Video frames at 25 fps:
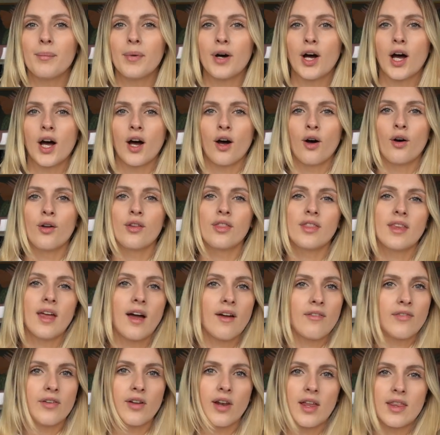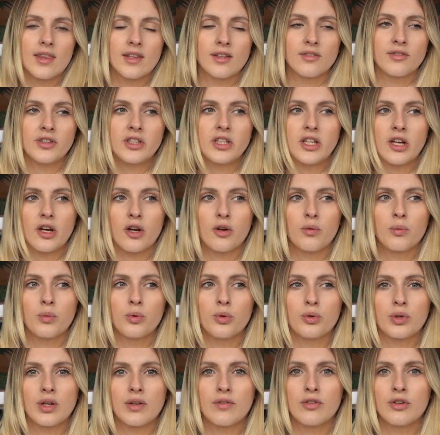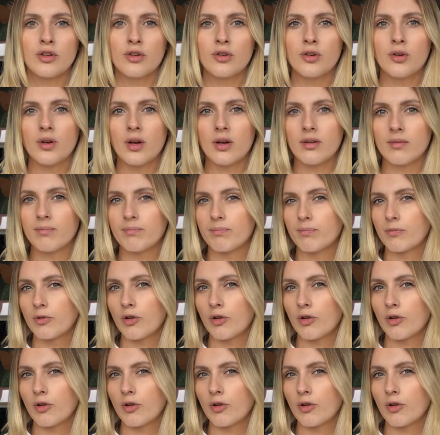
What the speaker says: but I feel like this video will give you a